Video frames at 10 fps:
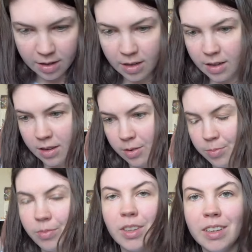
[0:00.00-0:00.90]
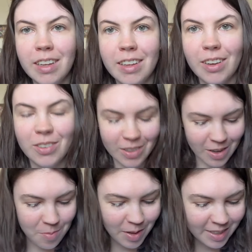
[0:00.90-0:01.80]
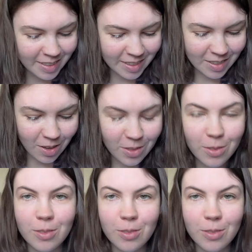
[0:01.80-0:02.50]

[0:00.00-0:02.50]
The nightgown I'm basing this off